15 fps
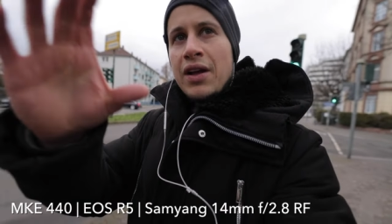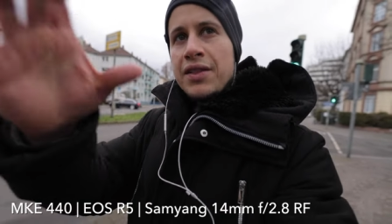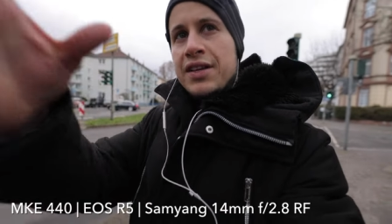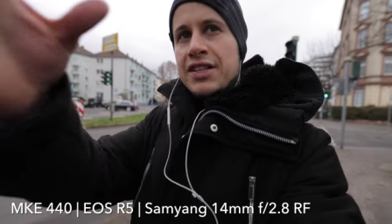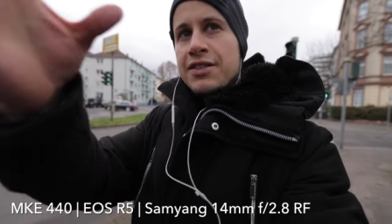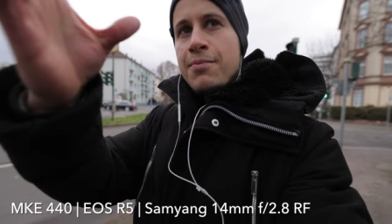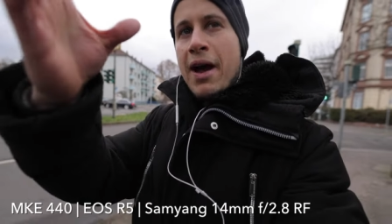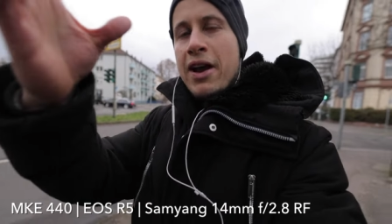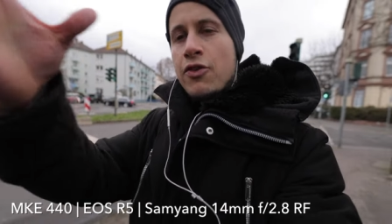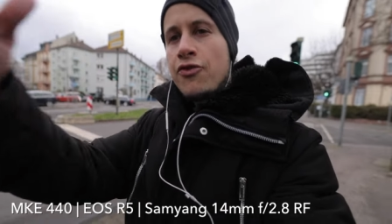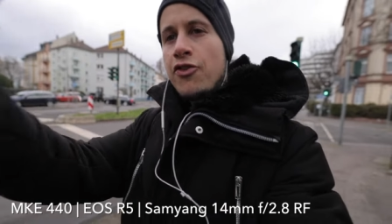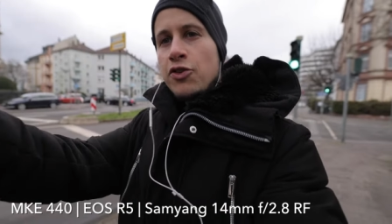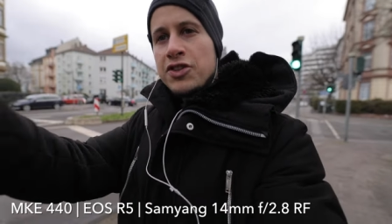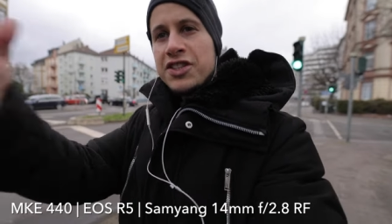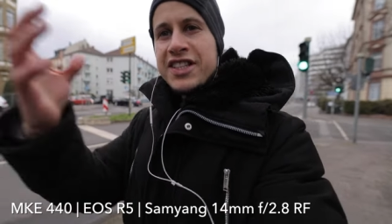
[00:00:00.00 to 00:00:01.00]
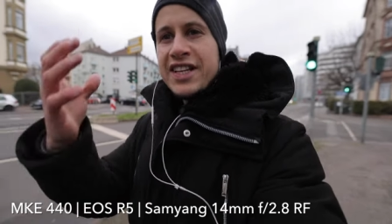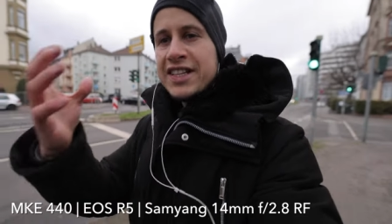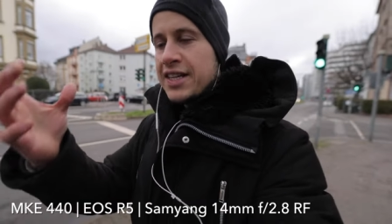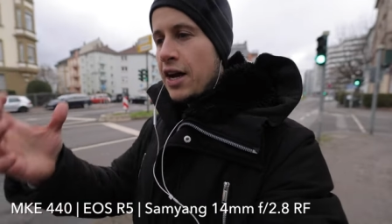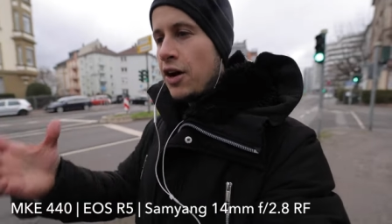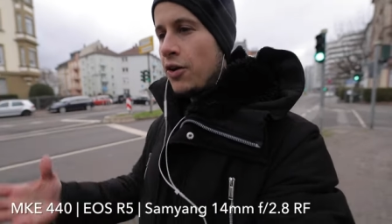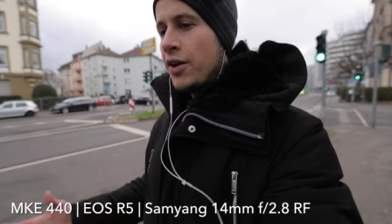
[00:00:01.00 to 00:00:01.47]
this microphone
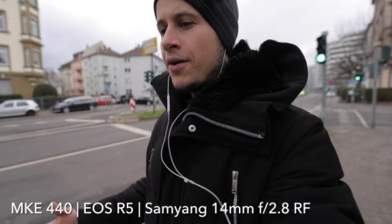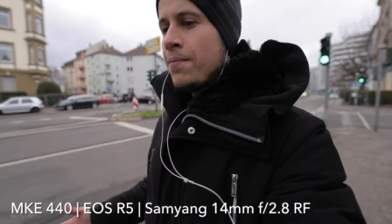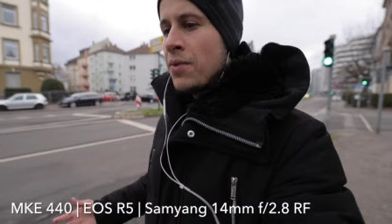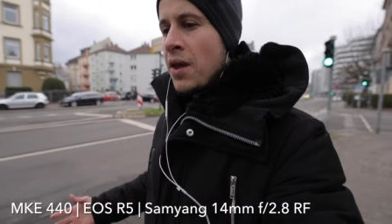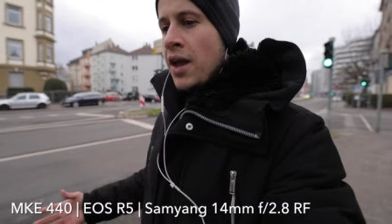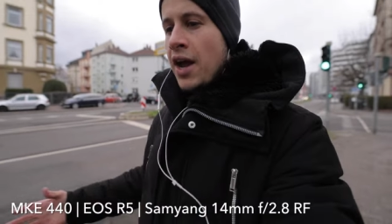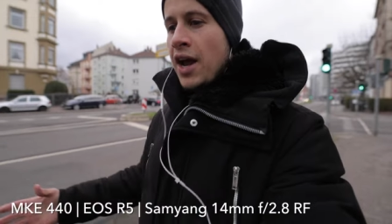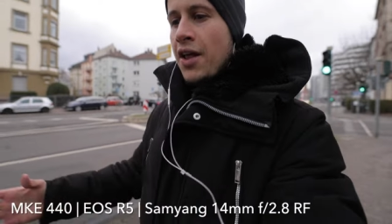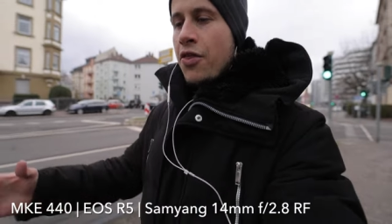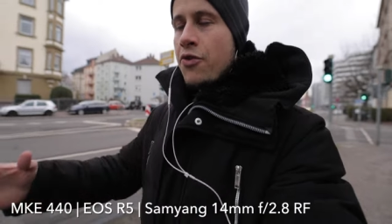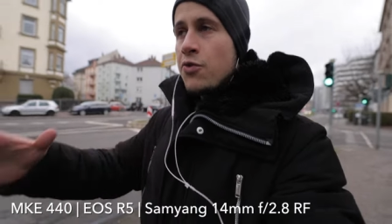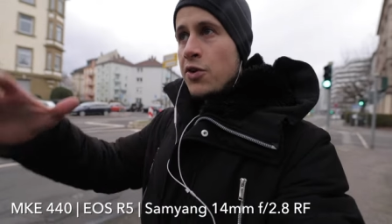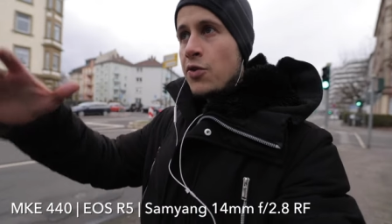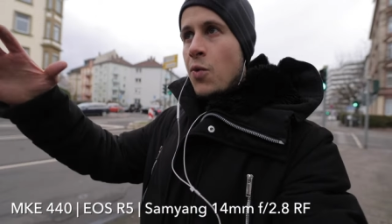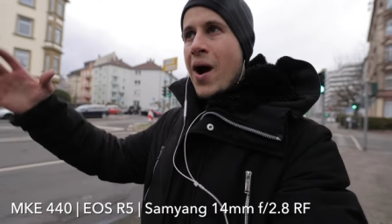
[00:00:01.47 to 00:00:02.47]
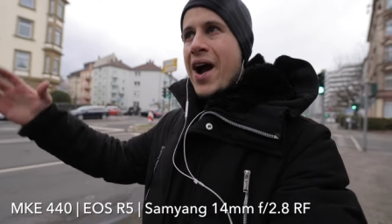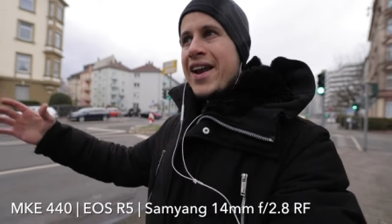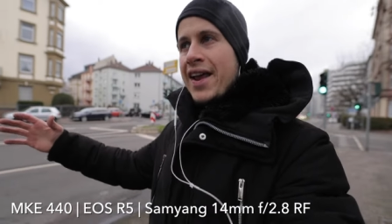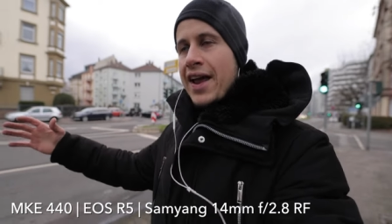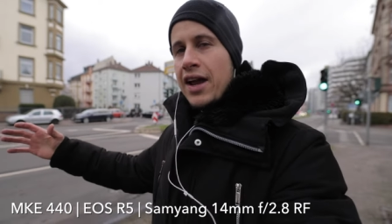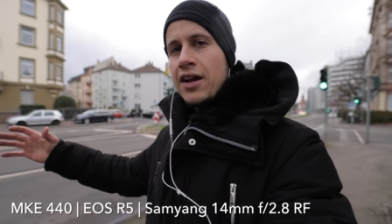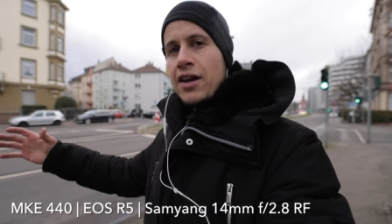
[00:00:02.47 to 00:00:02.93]
sticks out, and through the wide
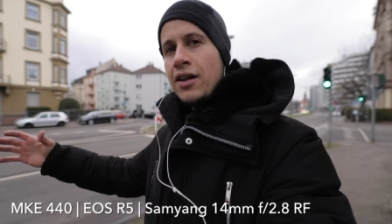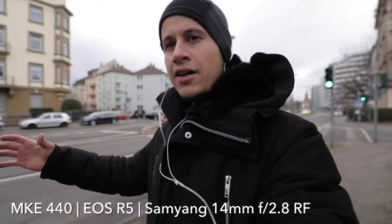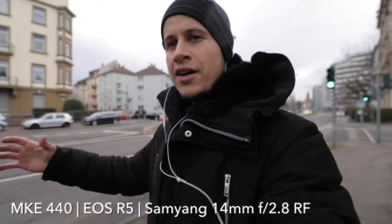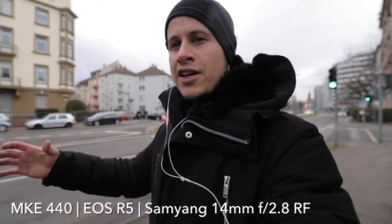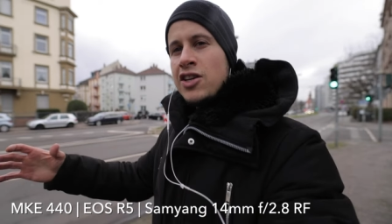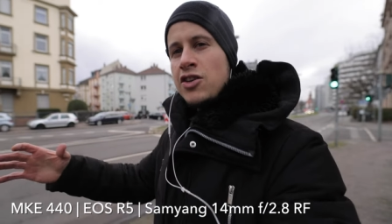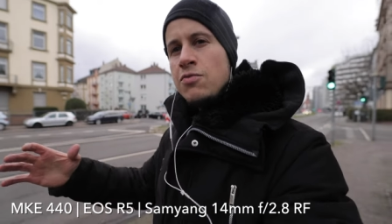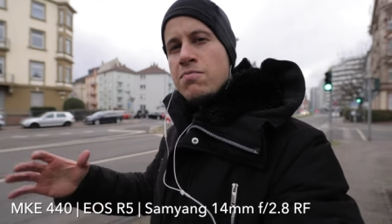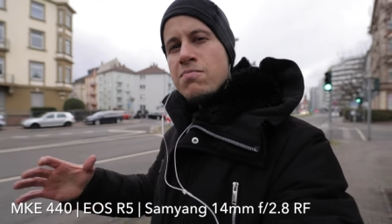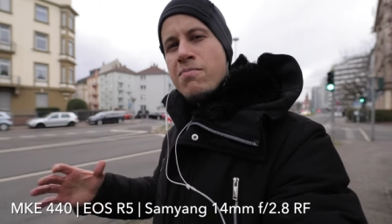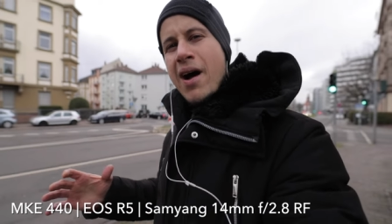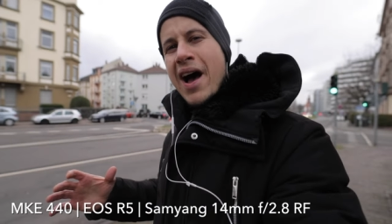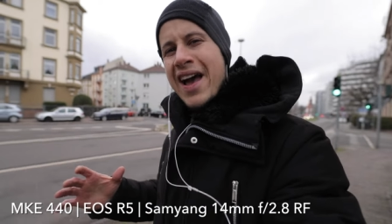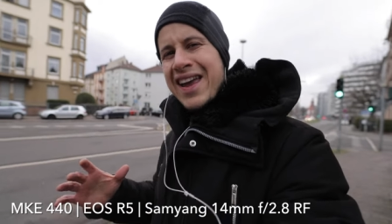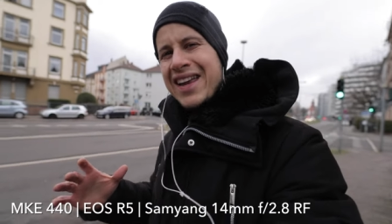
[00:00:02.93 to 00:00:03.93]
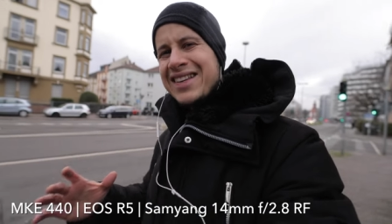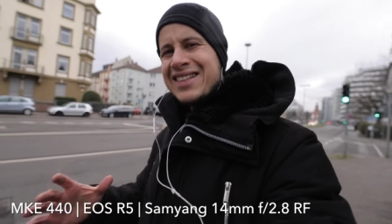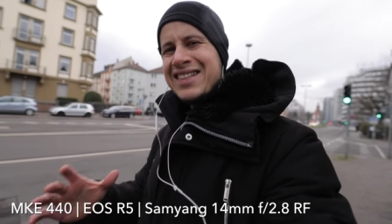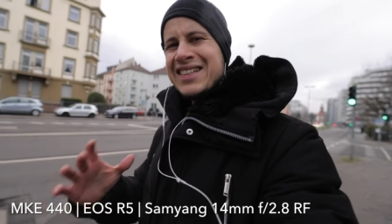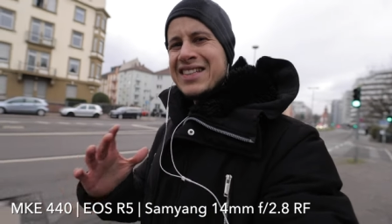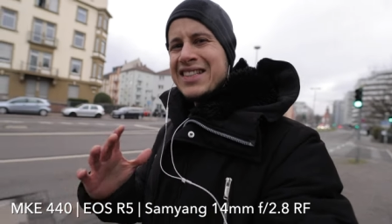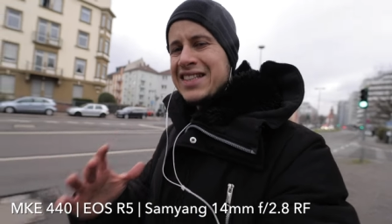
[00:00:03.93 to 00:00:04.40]
angle you might
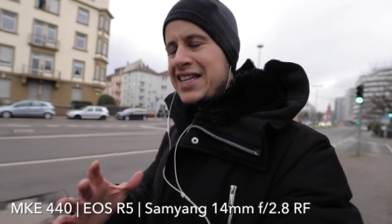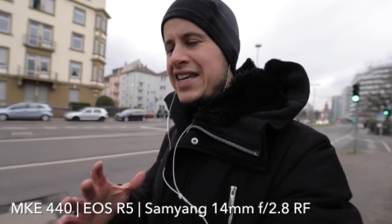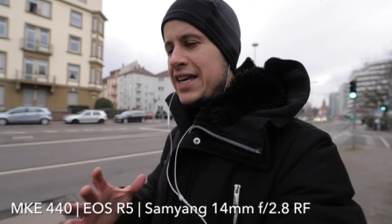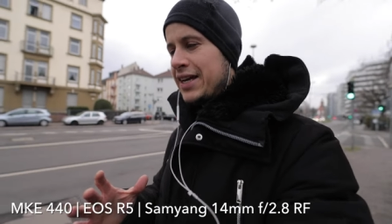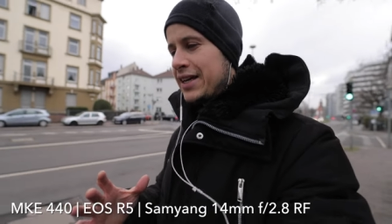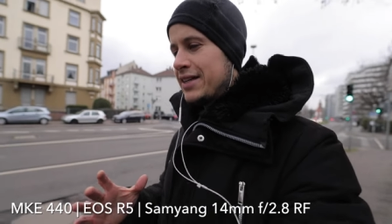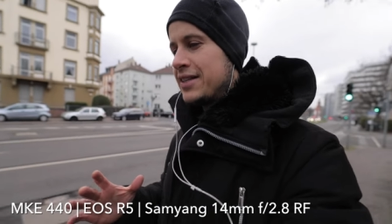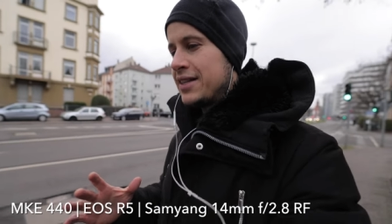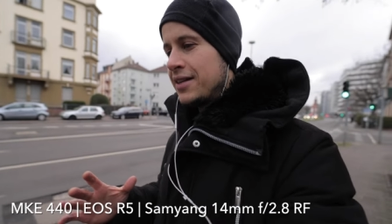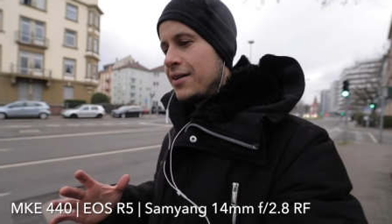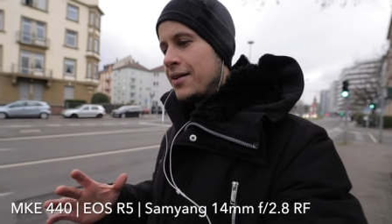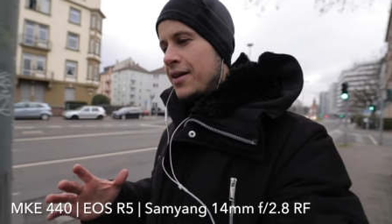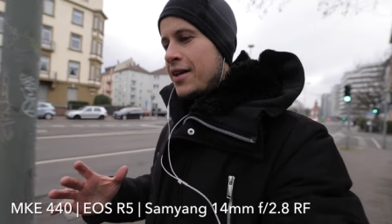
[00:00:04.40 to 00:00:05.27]
see it,